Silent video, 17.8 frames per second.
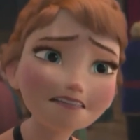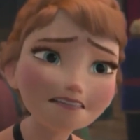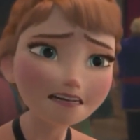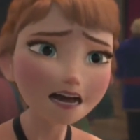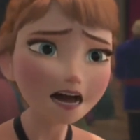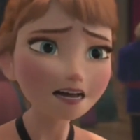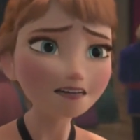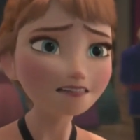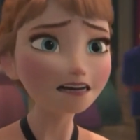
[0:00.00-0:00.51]
so
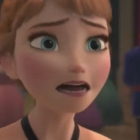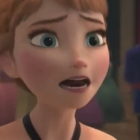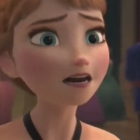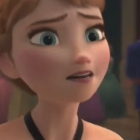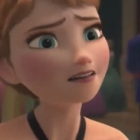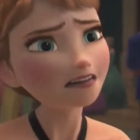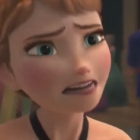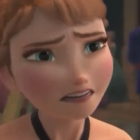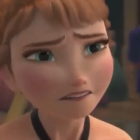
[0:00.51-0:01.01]
that the
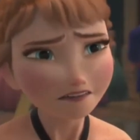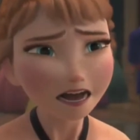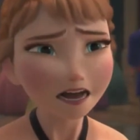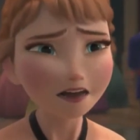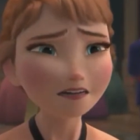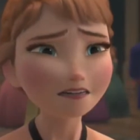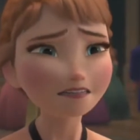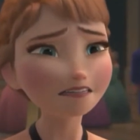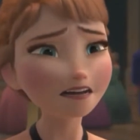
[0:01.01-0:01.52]
awful thing
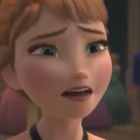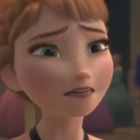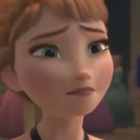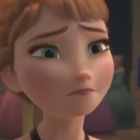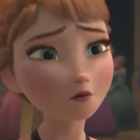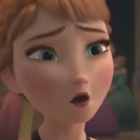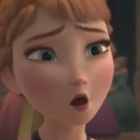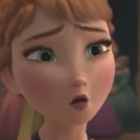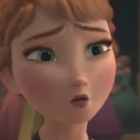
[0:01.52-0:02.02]
doesn't happen thing.